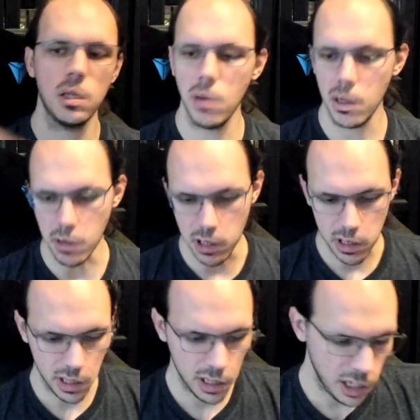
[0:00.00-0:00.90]
papers
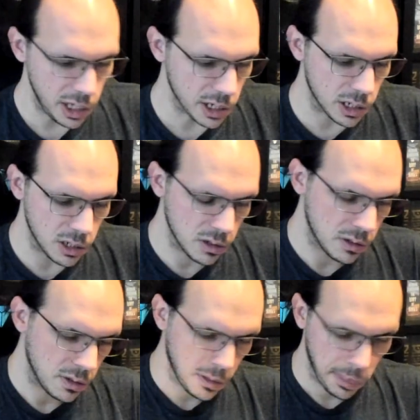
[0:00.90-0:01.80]
in here.
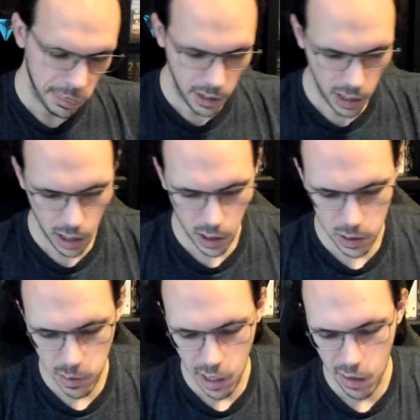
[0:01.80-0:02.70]
And
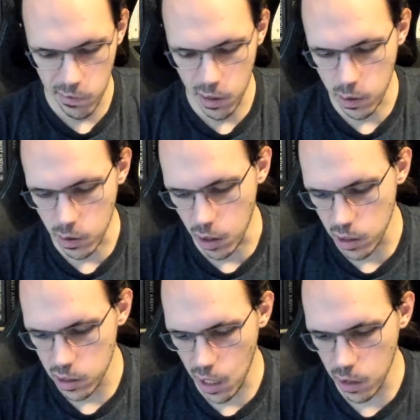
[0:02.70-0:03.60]
we have another
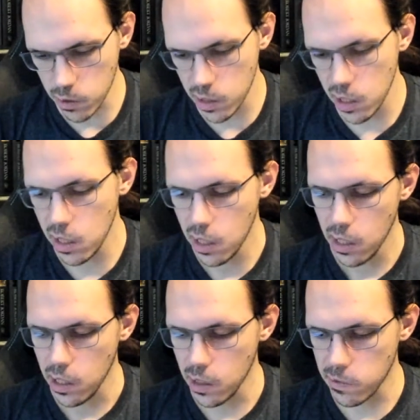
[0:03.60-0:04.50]
art gallery
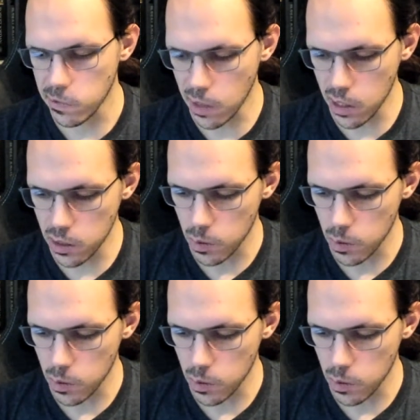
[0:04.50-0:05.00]
in front